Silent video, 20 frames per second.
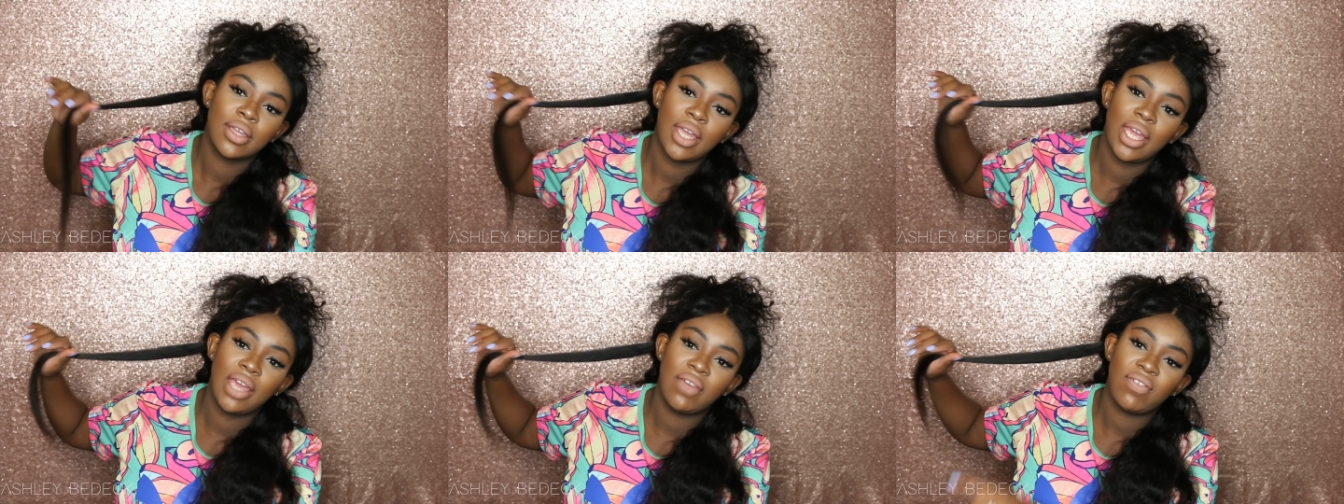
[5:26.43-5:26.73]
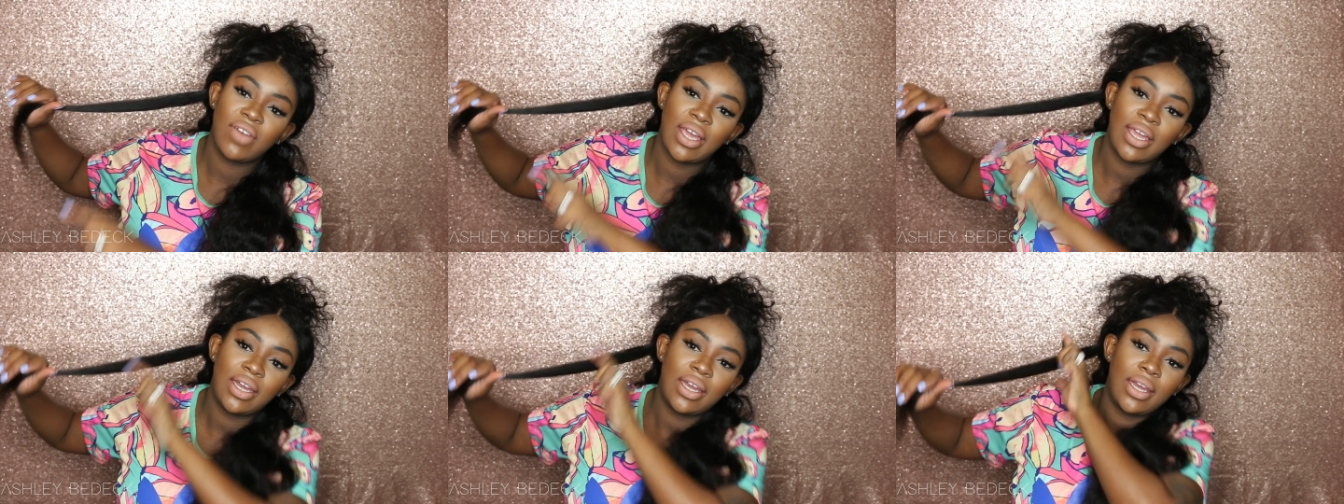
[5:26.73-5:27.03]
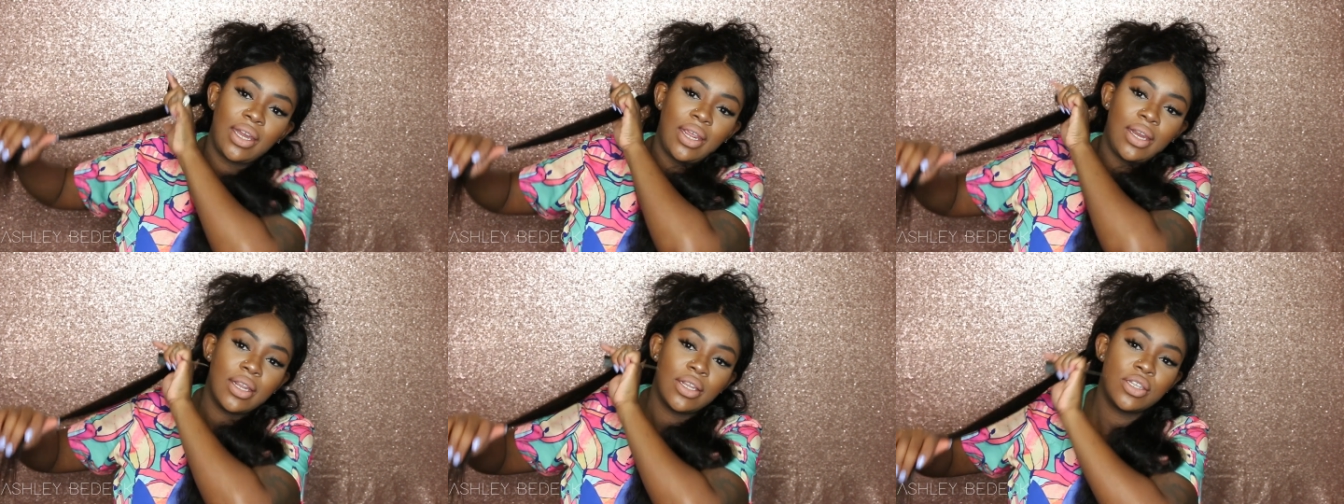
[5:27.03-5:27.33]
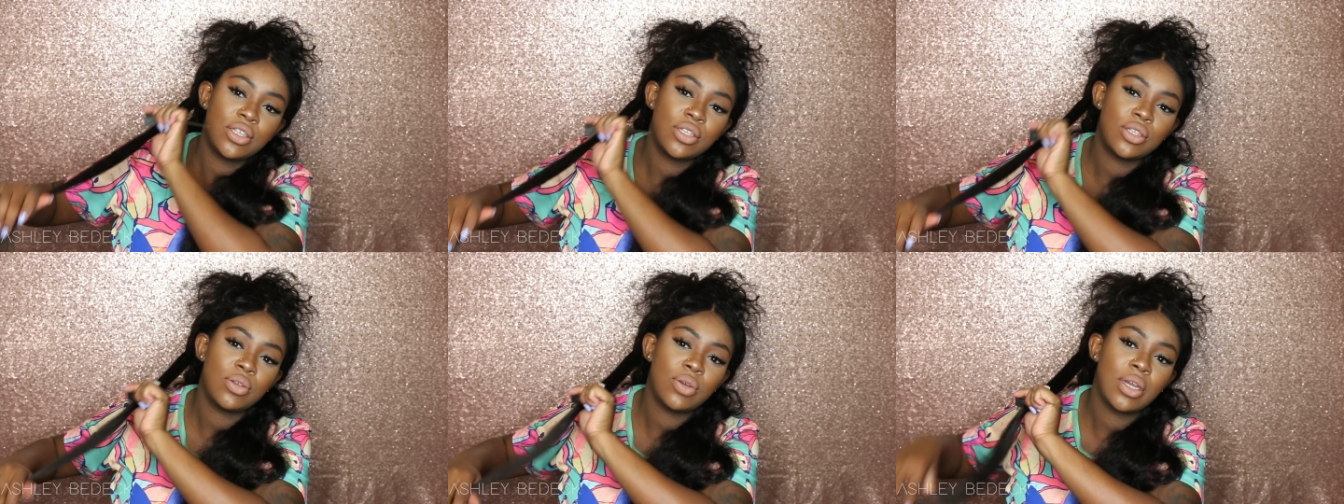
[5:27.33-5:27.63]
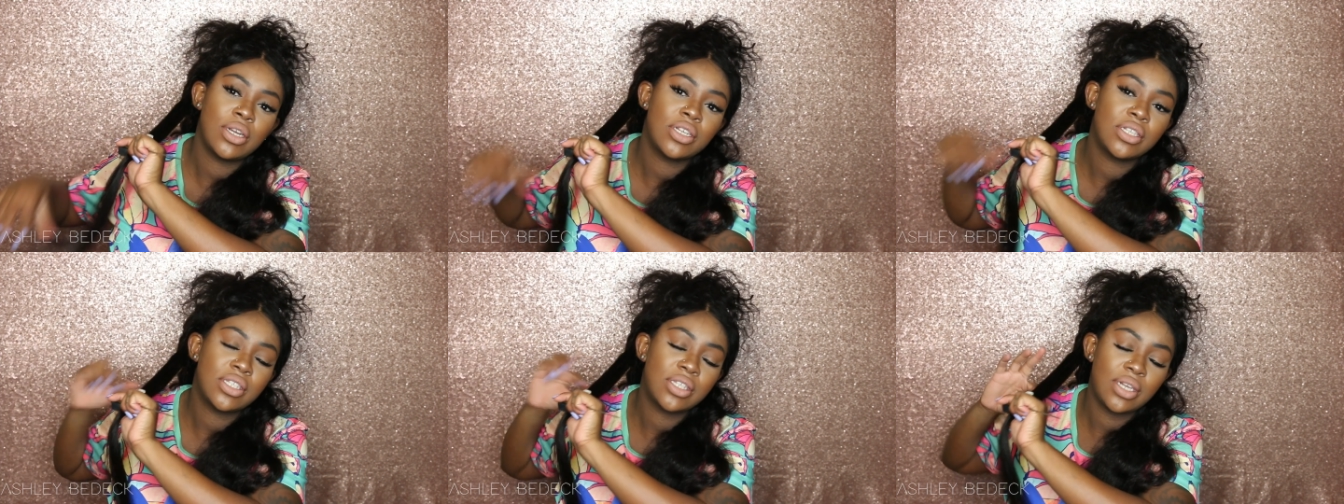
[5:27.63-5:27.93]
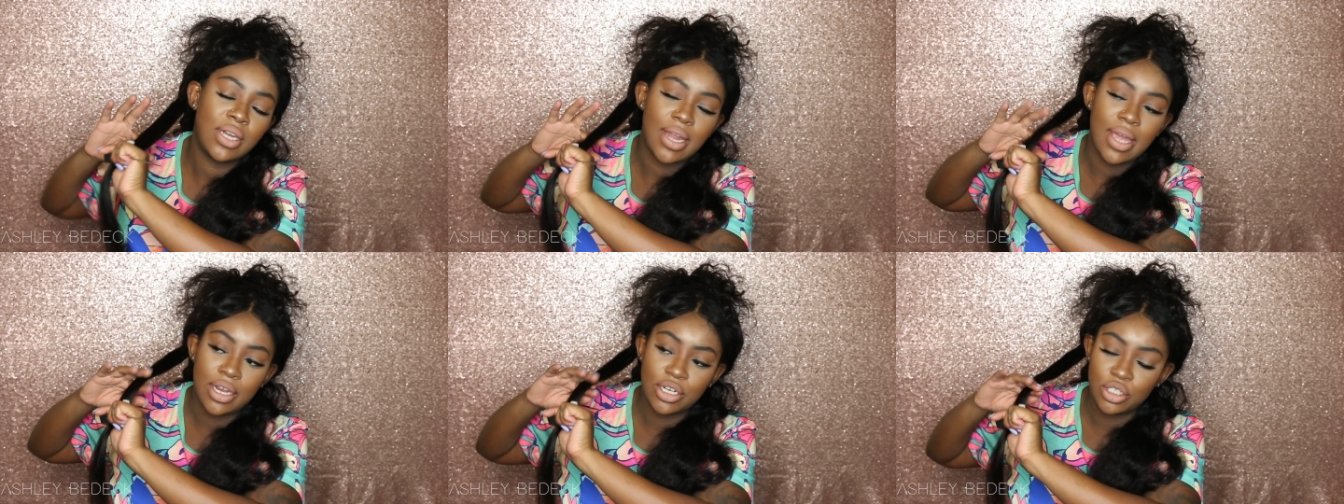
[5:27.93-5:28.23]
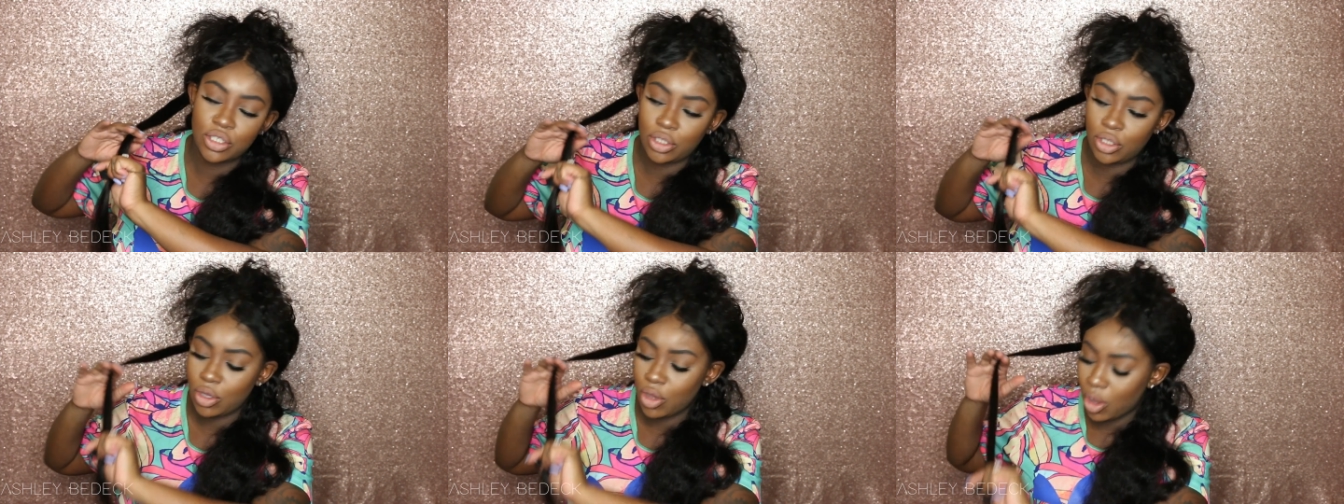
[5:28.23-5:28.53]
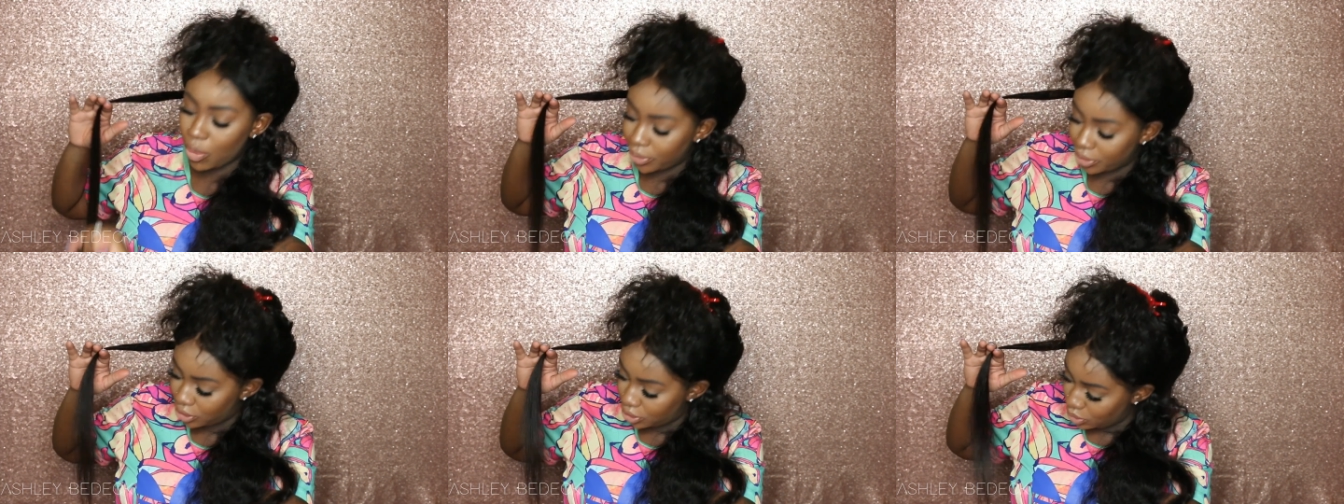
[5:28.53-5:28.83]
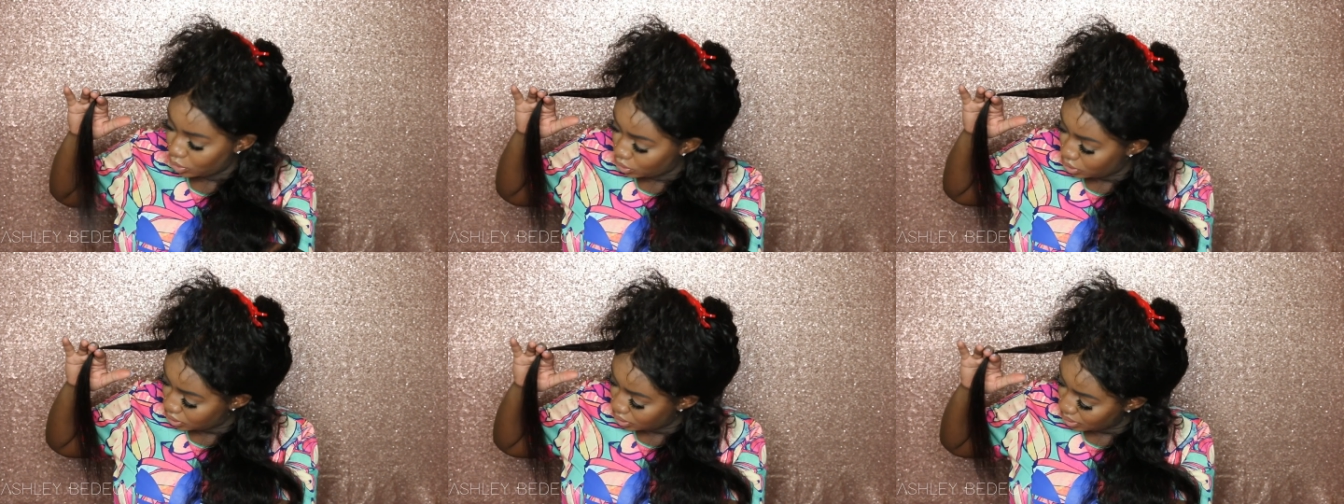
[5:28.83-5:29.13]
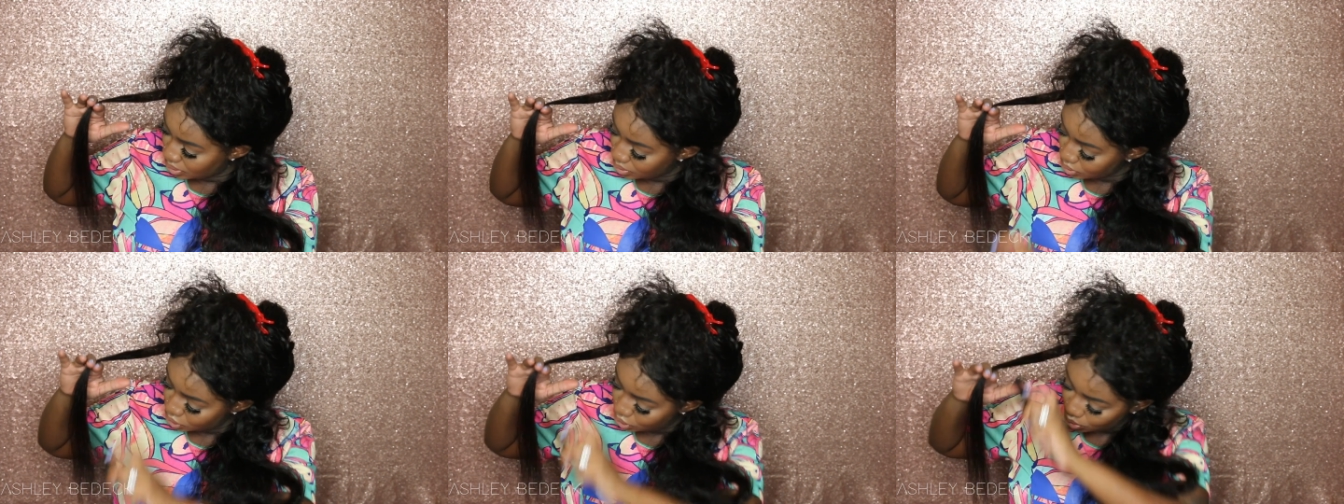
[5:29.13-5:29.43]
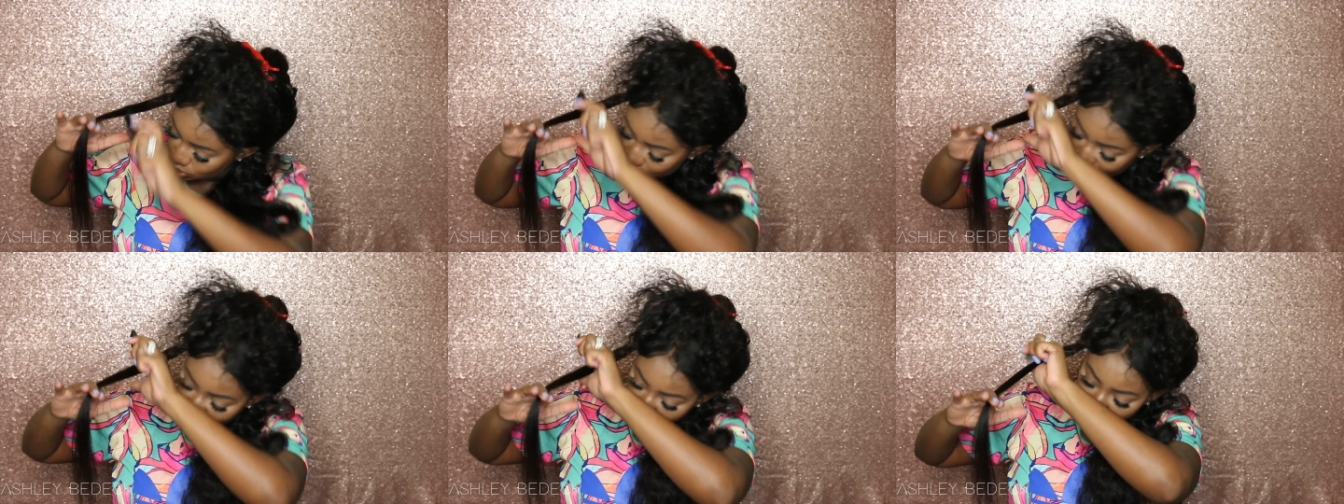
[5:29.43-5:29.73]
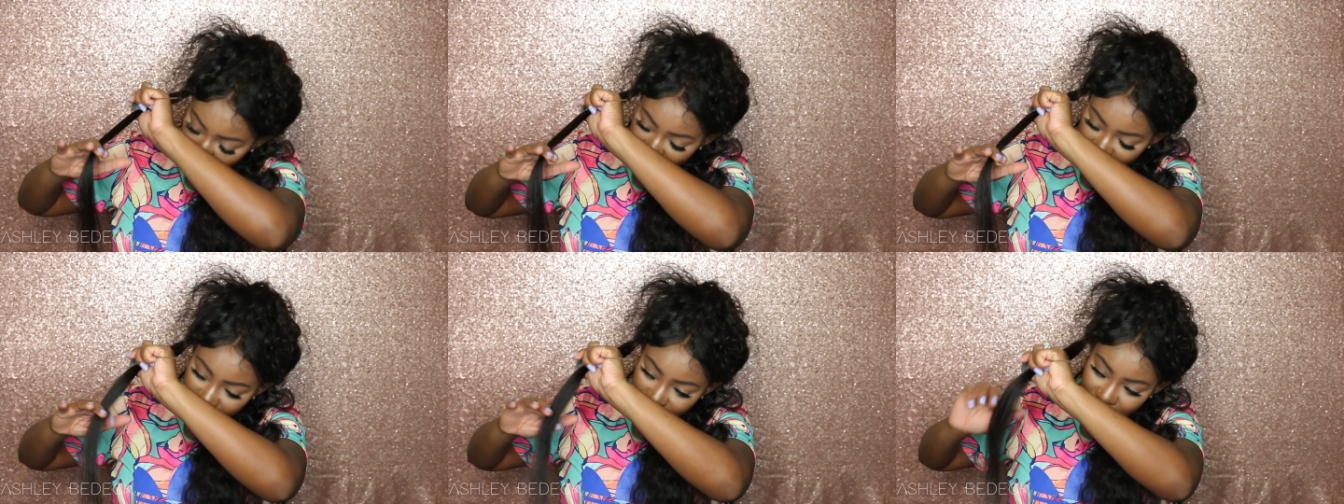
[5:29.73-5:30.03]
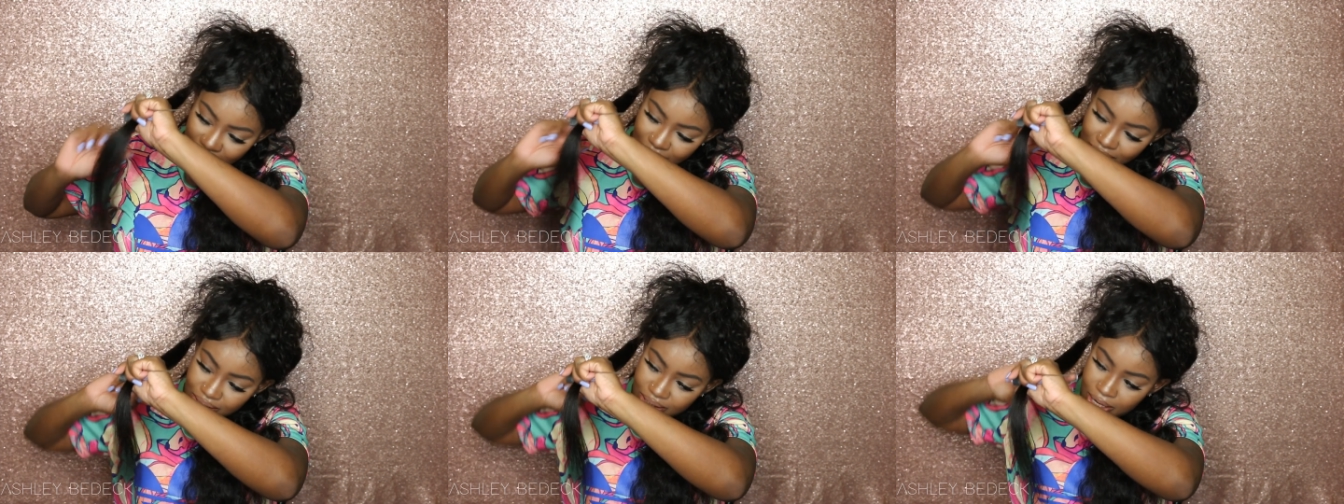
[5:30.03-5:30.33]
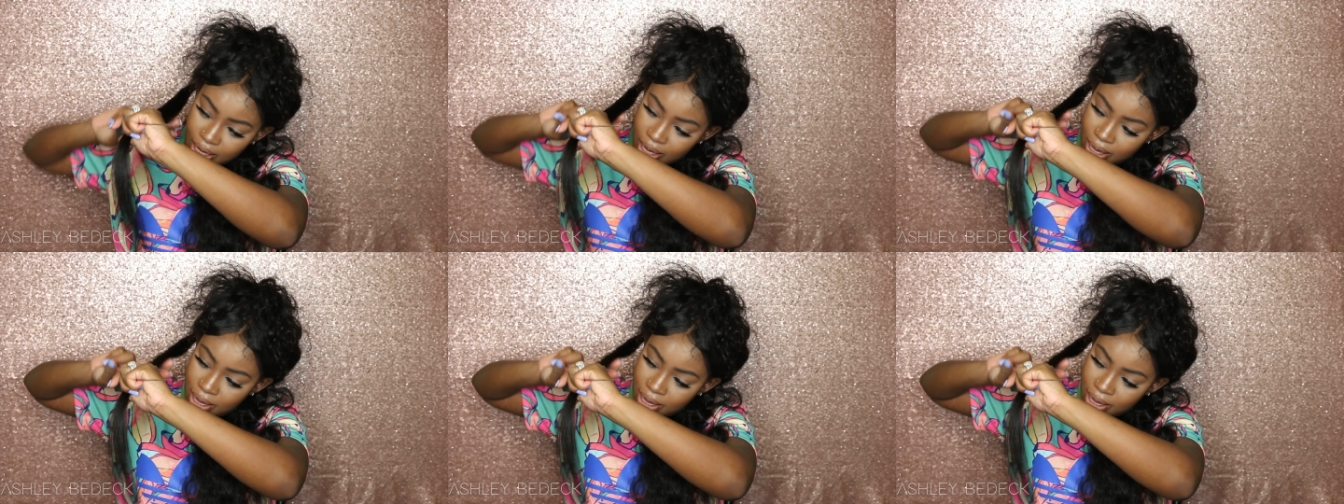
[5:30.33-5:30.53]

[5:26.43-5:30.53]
if I needed to. I just naturally always do 2 heat passes.